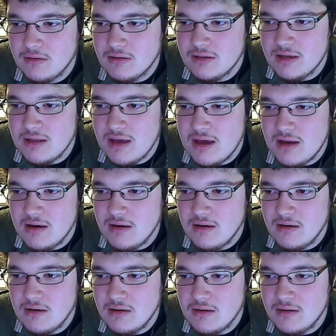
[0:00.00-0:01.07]
See that?
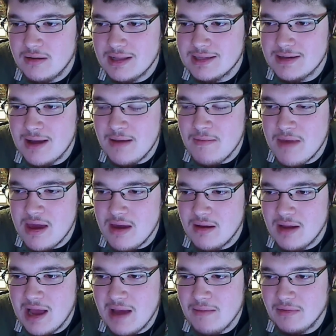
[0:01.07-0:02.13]
It's not
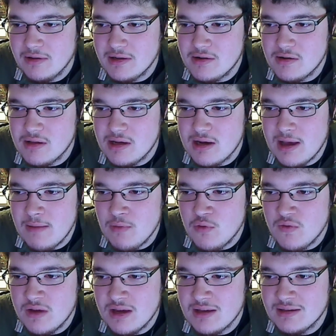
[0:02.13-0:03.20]
me. I'm literally not
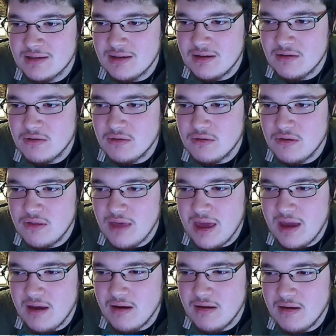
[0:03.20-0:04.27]
moving a single
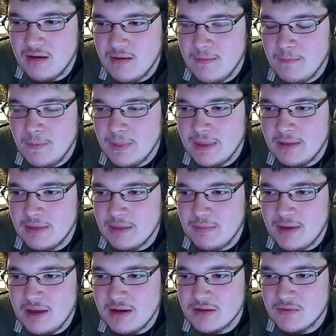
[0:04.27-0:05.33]
thing. The
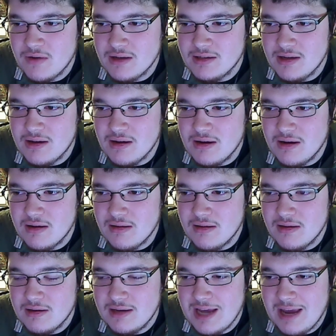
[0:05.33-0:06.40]
pen is resting
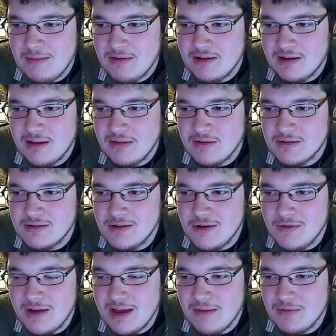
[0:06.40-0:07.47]
on the tablet. There's
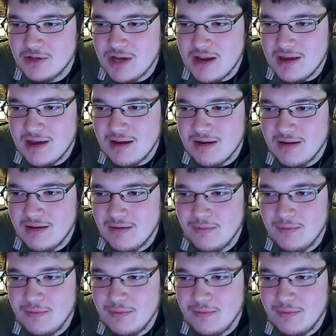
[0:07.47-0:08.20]
no way I'm shaking.